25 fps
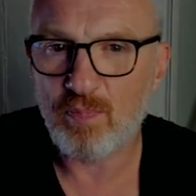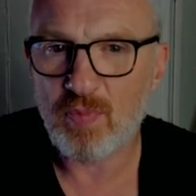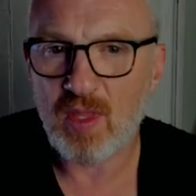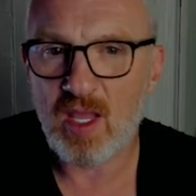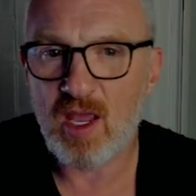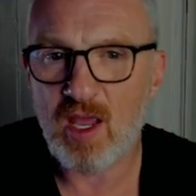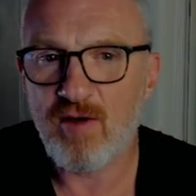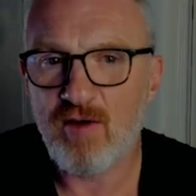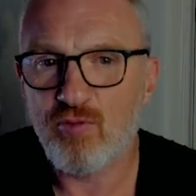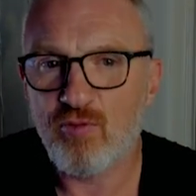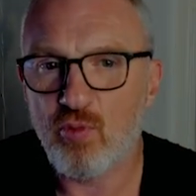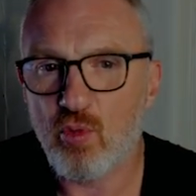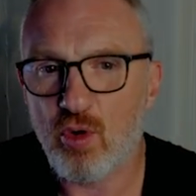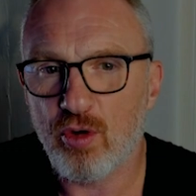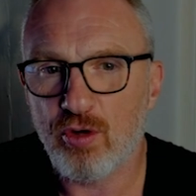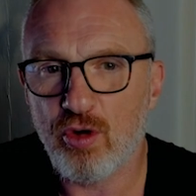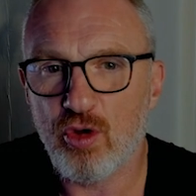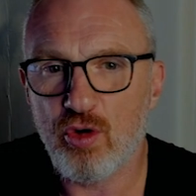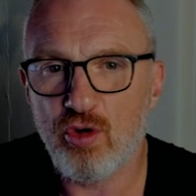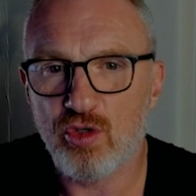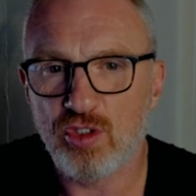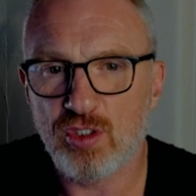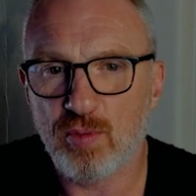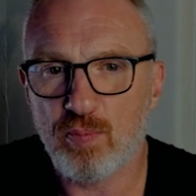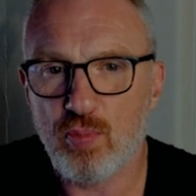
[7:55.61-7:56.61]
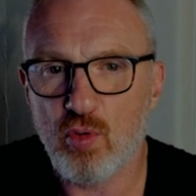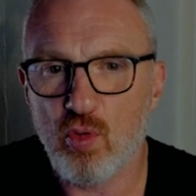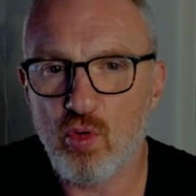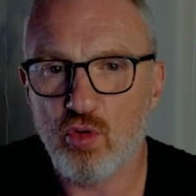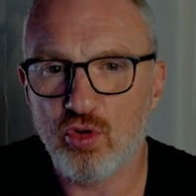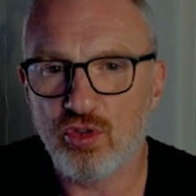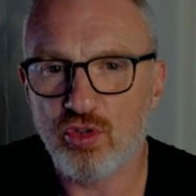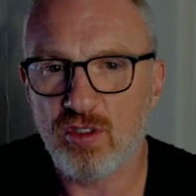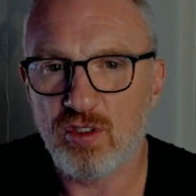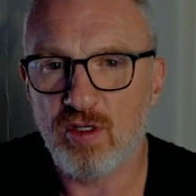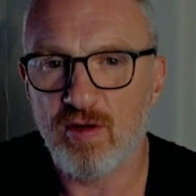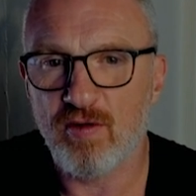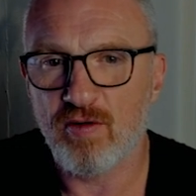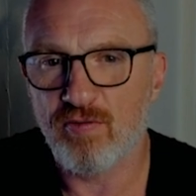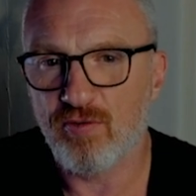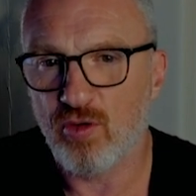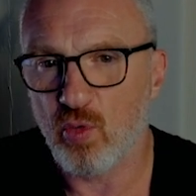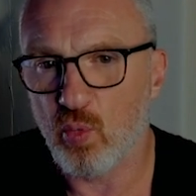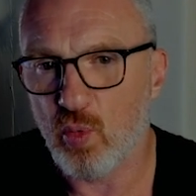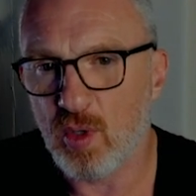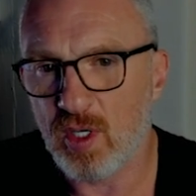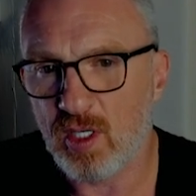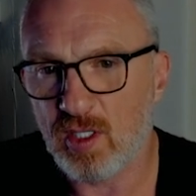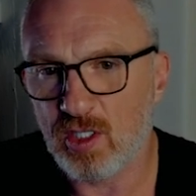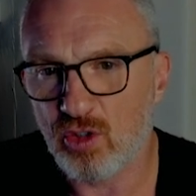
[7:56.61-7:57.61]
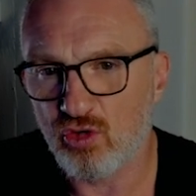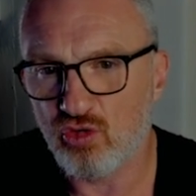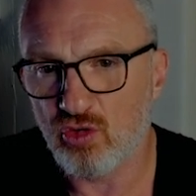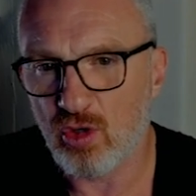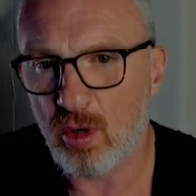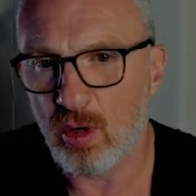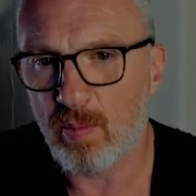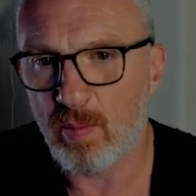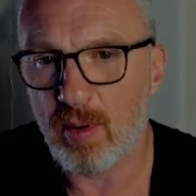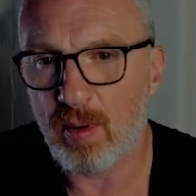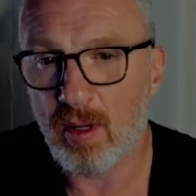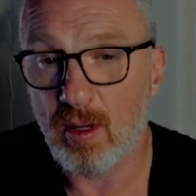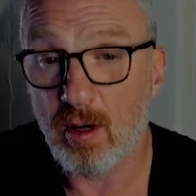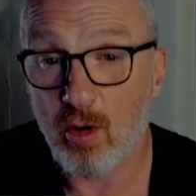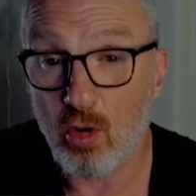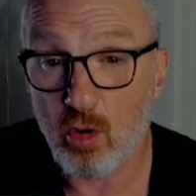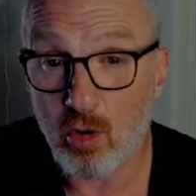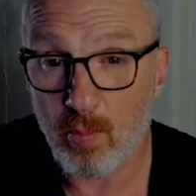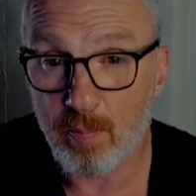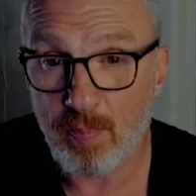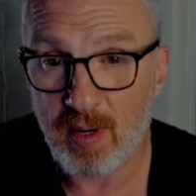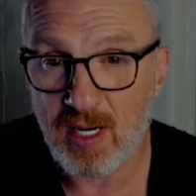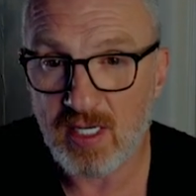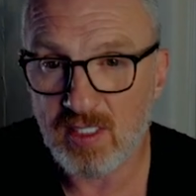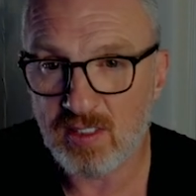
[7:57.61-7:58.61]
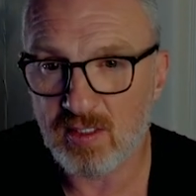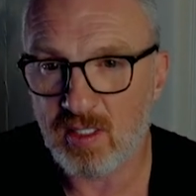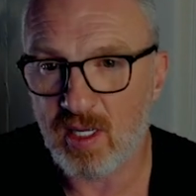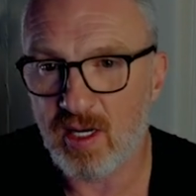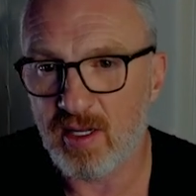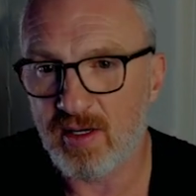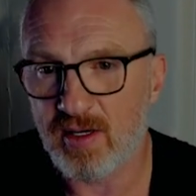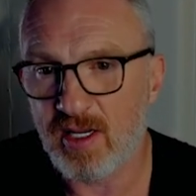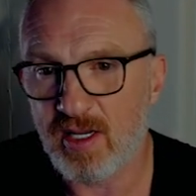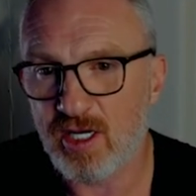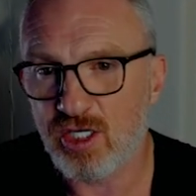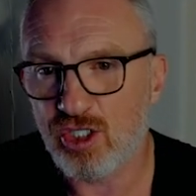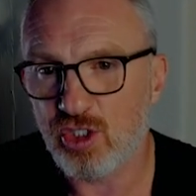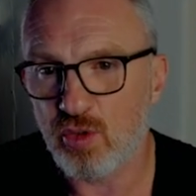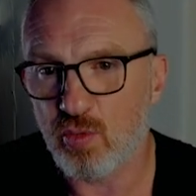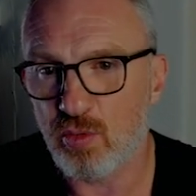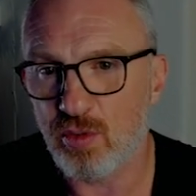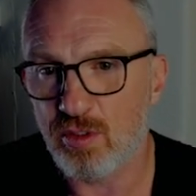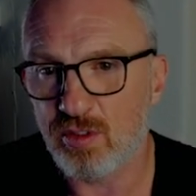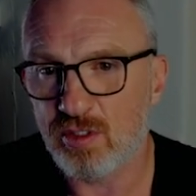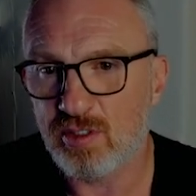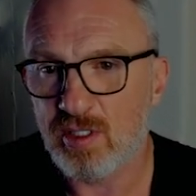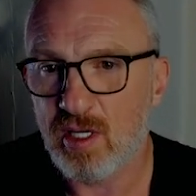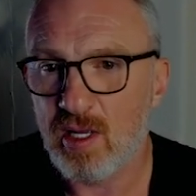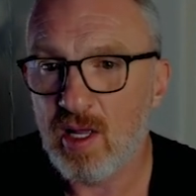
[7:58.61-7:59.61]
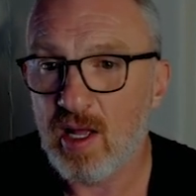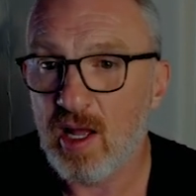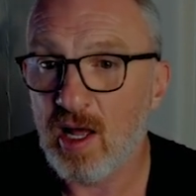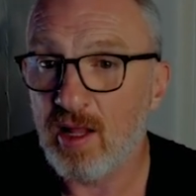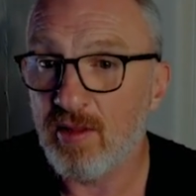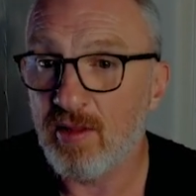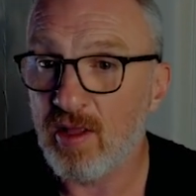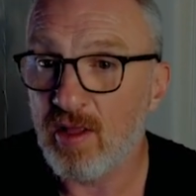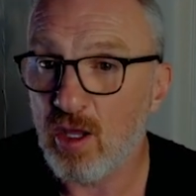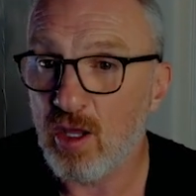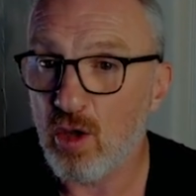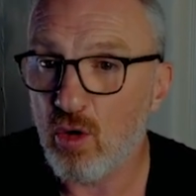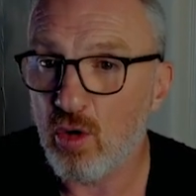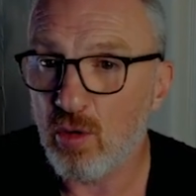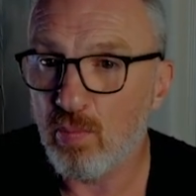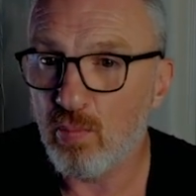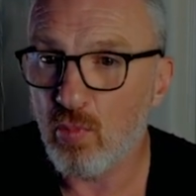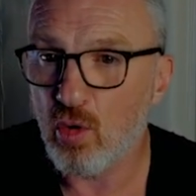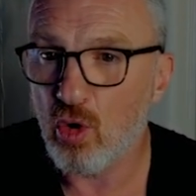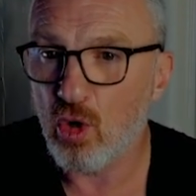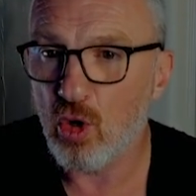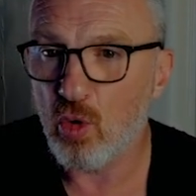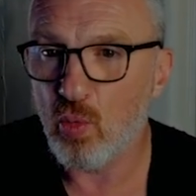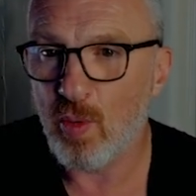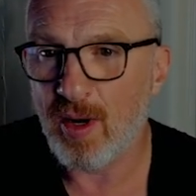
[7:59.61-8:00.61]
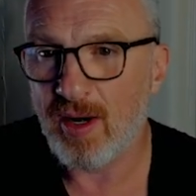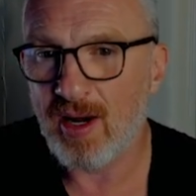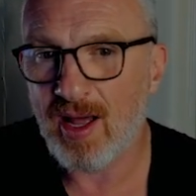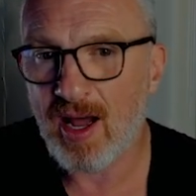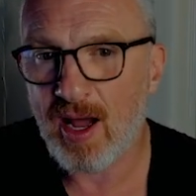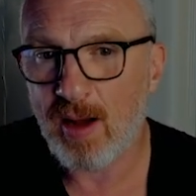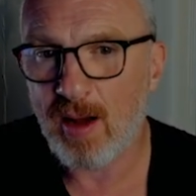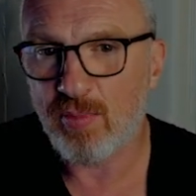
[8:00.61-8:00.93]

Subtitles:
Everyone earns a portion of the weekly drop or baseline issuance, and they earn more when app